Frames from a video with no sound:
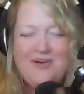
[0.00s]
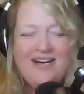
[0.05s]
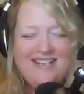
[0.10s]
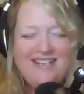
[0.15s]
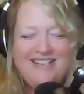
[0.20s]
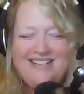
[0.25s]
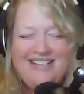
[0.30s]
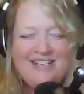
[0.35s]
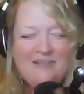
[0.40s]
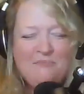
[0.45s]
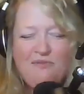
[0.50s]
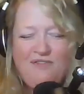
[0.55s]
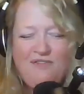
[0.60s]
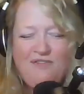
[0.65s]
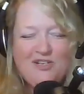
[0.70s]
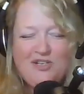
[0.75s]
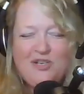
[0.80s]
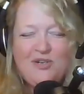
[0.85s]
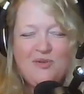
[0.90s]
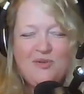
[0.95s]
I did
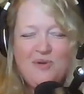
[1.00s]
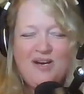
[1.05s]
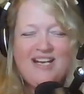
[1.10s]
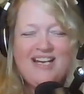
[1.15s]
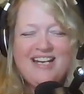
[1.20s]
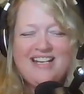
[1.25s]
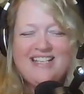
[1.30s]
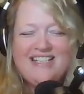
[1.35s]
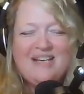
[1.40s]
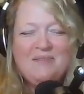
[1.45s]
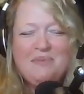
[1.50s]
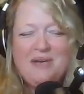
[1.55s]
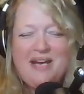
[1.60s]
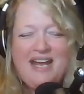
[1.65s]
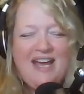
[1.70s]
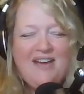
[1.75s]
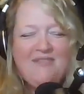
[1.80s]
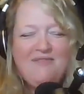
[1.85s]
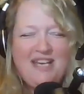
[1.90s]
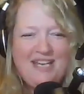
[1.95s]
professional organizing, but
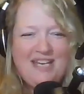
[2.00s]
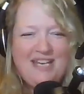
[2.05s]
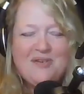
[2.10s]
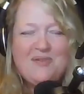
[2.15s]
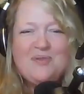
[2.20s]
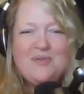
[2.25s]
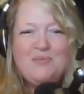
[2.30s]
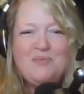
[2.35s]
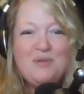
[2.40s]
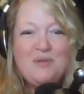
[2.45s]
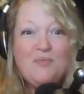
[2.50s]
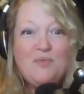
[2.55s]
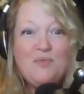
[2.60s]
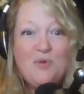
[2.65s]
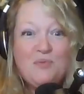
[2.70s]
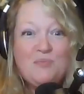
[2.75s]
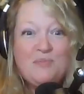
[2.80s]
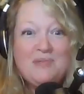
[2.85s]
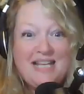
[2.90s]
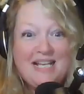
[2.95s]
I have kiddos with
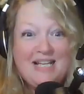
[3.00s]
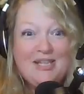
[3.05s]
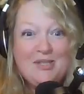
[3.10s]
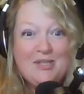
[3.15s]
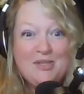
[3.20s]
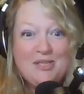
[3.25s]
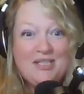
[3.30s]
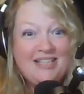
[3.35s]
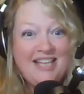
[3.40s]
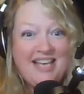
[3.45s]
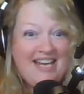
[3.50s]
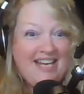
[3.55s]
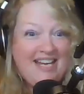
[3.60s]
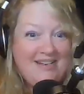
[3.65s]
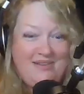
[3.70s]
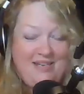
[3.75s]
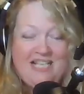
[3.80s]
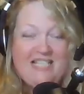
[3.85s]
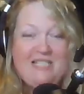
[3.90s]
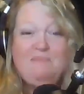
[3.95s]
rooms that look like
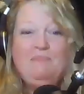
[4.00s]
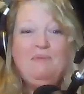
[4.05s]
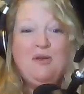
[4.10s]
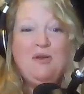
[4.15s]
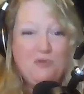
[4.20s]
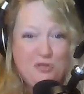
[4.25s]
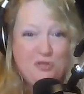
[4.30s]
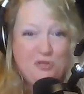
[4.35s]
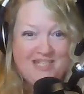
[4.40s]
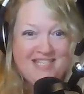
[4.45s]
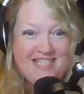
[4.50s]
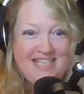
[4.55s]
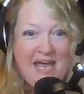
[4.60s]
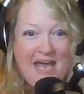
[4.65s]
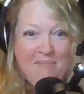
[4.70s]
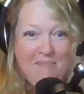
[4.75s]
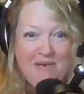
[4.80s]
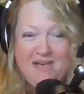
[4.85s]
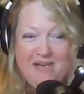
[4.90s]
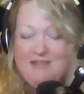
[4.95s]
explosions
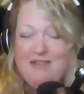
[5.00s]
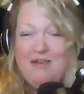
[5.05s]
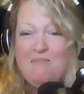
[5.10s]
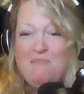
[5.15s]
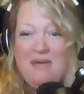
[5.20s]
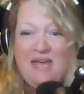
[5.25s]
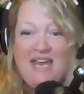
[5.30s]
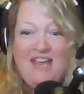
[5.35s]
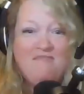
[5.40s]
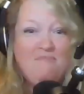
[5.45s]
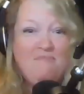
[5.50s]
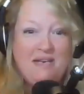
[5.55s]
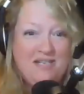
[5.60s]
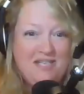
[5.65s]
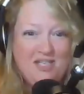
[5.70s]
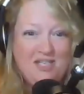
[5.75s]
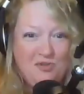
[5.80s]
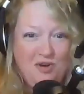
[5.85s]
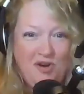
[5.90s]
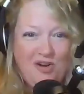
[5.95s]
happened. There may have been a
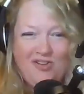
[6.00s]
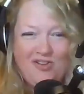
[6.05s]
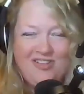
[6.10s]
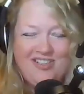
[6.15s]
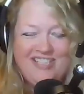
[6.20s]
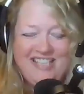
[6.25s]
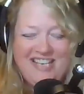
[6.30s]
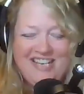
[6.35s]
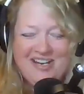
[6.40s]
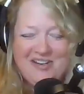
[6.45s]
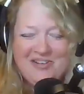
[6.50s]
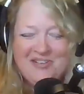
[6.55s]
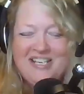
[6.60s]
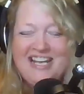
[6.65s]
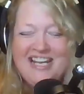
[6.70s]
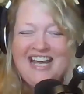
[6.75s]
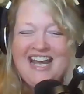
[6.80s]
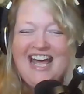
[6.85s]
struggle, you know?"